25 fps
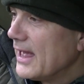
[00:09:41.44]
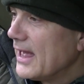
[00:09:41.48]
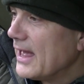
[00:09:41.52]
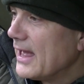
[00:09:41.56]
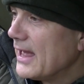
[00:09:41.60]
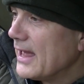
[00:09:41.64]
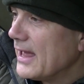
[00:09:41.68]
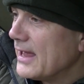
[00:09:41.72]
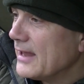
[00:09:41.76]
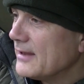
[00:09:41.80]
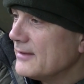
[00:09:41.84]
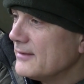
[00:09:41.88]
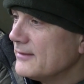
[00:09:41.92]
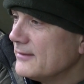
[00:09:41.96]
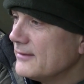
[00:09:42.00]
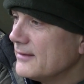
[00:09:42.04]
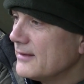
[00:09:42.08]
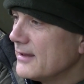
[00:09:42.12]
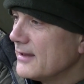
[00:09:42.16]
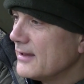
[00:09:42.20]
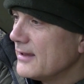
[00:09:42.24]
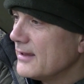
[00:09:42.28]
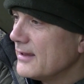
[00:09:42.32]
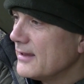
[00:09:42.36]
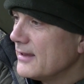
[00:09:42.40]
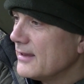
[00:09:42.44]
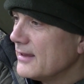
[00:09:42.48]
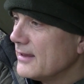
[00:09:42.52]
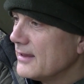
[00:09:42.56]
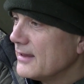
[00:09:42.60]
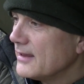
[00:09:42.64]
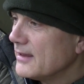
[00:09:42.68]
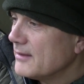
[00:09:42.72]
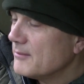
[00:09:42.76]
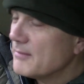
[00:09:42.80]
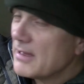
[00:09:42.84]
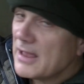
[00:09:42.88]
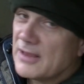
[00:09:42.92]
and
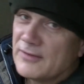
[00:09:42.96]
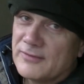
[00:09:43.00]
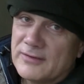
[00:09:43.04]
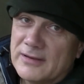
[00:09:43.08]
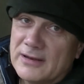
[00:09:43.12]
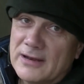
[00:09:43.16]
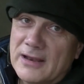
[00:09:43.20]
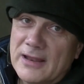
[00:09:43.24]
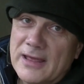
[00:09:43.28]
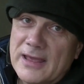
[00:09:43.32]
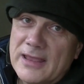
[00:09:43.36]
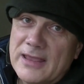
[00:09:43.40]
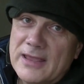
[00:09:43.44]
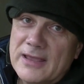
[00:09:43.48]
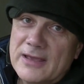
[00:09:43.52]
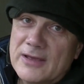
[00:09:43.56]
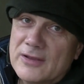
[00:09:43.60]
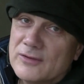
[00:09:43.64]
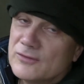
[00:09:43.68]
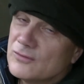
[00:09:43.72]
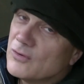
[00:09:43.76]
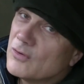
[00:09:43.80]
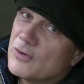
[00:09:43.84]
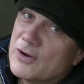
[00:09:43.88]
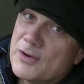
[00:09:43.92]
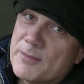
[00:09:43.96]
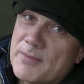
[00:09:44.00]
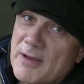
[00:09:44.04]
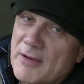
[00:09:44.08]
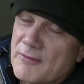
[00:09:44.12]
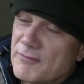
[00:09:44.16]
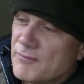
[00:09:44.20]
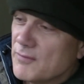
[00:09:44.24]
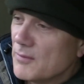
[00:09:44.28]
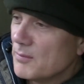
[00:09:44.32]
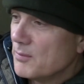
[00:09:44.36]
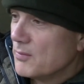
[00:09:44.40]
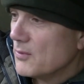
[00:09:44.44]
amazingly, talking
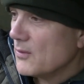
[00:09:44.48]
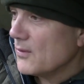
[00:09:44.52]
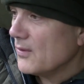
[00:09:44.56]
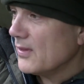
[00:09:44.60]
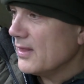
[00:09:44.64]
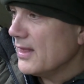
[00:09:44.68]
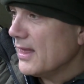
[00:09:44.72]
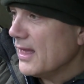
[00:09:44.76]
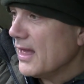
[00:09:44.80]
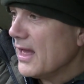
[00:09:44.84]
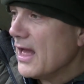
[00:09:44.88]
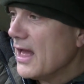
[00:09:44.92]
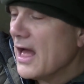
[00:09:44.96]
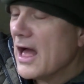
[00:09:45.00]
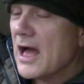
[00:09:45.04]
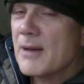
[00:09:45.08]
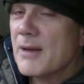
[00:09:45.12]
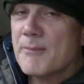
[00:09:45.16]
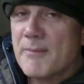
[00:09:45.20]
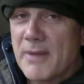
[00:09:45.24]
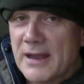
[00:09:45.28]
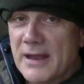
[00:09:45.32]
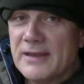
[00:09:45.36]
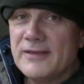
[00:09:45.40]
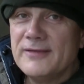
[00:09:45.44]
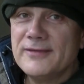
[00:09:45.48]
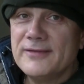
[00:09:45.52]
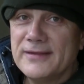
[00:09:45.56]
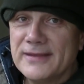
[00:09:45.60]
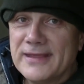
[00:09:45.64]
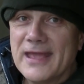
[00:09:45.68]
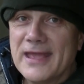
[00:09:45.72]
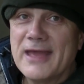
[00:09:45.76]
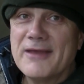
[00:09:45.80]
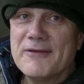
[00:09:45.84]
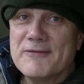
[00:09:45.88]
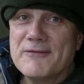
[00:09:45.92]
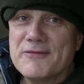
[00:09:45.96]
about football, I managed to
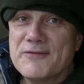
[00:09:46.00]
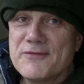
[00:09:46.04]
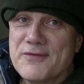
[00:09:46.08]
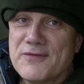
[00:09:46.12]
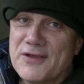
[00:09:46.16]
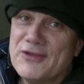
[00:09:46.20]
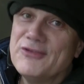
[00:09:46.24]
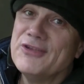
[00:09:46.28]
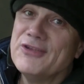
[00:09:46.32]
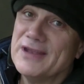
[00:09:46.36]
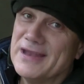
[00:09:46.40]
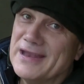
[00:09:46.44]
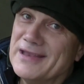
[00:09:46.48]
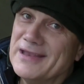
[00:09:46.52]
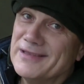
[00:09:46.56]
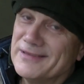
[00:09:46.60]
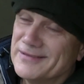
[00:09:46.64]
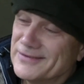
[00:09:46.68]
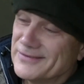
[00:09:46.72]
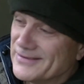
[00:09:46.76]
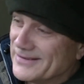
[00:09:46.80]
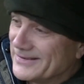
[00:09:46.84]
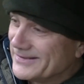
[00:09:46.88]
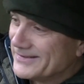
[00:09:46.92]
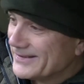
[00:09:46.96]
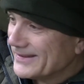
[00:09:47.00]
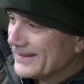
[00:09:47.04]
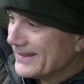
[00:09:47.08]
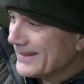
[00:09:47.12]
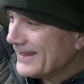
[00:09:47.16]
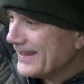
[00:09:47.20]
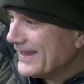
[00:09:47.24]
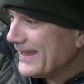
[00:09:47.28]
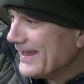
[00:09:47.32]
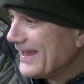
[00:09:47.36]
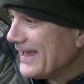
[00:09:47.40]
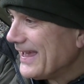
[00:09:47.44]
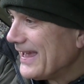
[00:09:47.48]
get fishing into it.
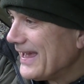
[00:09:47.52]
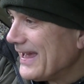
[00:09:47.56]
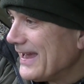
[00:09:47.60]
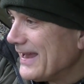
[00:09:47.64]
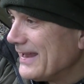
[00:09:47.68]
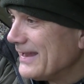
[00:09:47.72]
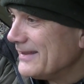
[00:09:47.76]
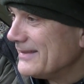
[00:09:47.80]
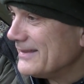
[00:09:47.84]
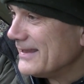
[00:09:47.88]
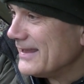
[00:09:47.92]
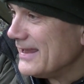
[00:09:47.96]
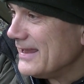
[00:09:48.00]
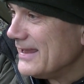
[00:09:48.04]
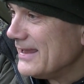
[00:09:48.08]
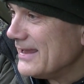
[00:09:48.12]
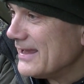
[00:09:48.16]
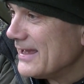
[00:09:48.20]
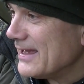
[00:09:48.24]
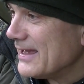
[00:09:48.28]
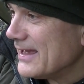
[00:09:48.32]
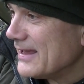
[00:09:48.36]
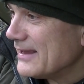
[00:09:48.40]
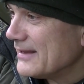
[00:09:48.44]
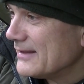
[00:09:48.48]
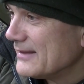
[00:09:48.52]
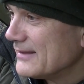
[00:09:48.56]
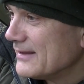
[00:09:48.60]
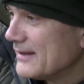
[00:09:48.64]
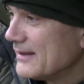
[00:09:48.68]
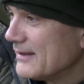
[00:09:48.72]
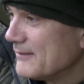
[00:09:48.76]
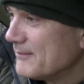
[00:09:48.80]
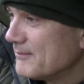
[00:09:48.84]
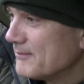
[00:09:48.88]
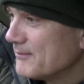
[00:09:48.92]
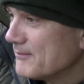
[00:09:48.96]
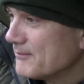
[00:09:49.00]
And the
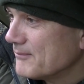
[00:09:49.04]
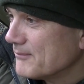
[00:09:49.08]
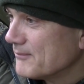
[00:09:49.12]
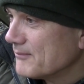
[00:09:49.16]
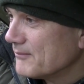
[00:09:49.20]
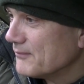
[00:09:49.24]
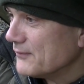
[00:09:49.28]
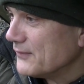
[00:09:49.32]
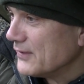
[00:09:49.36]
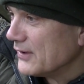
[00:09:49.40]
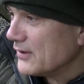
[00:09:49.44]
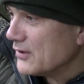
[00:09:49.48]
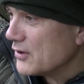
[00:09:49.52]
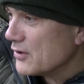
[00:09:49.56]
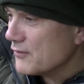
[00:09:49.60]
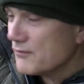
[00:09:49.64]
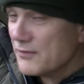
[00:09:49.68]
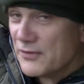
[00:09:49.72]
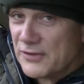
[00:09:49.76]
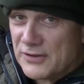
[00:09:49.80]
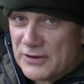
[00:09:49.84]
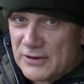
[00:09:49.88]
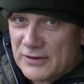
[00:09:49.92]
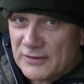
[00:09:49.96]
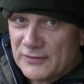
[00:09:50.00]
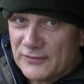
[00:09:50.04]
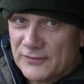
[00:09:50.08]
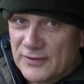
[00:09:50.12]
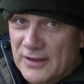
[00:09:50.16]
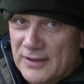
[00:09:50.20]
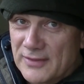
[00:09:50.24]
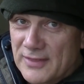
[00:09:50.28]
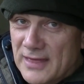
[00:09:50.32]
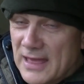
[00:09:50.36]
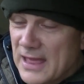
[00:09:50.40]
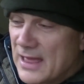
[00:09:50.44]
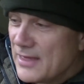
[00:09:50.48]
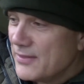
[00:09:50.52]
cover that you can
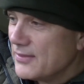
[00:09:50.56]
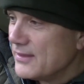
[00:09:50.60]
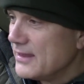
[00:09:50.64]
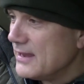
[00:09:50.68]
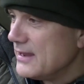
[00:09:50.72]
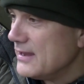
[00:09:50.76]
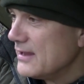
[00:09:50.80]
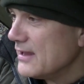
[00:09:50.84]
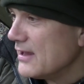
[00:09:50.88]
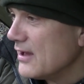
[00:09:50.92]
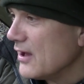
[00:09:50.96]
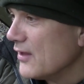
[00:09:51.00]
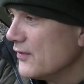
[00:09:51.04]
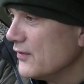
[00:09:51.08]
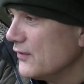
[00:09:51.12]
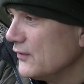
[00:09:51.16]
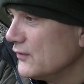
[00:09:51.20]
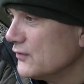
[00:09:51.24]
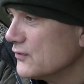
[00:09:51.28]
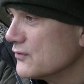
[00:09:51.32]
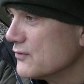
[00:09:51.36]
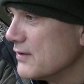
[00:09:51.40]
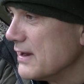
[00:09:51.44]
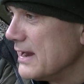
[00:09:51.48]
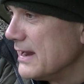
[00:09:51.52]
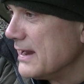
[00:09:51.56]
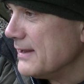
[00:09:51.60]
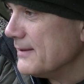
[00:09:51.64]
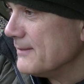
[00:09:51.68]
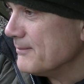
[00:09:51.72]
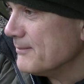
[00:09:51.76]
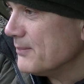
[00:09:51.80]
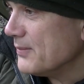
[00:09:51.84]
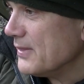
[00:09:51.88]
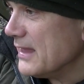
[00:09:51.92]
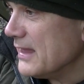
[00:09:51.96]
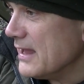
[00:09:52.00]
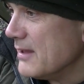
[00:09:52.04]
see there, on the screen,
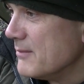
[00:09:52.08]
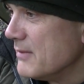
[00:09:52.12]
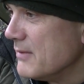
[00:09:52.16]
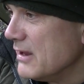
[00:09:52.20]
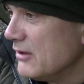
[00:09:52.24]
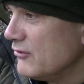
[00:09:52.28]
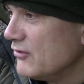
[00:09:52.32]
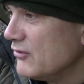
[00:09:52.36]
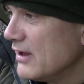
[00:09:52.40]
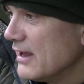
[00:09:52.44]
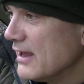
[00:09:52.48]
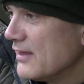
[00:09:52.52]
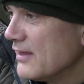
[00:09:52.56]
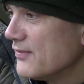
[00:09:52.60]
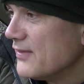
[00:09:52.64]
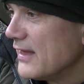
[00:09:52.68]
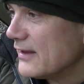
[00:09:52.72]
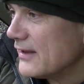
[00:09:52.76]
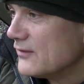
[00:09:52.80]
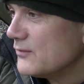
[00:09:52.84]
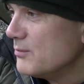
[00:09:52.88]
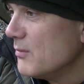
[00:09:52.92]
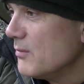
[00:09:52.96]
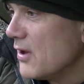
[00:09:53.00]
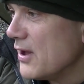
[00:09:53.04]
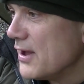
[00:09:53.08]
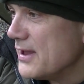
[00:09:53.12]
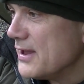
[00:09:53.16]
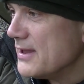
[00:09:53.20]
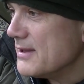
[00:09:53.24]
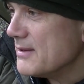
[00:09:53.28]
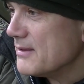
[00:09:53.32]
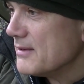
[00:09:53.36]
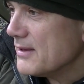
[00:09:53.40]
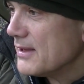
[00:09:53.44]
the image, that's my